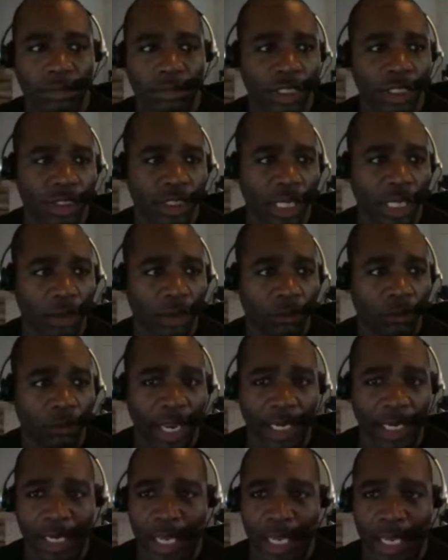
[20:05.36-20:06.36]
Because like
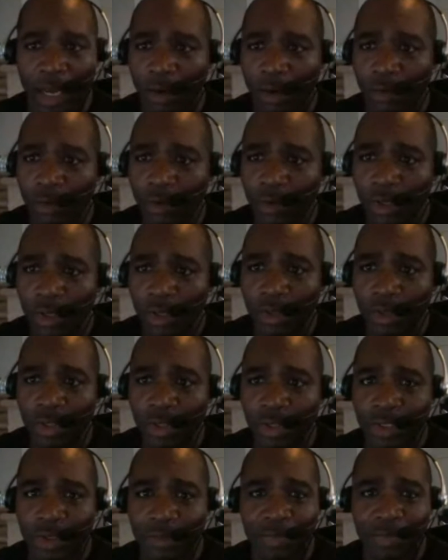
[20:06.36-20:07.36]
right now,
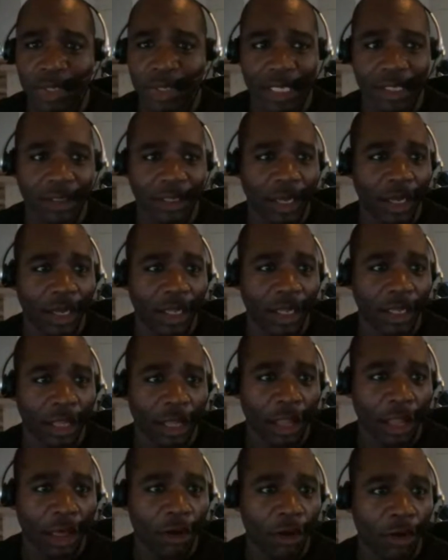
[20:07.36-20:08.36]
there's a big,
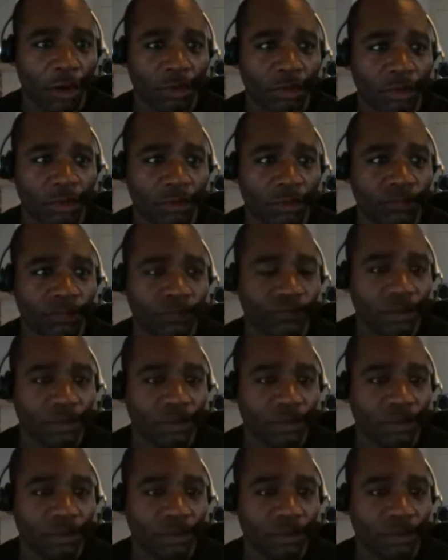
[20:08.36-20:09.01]
long,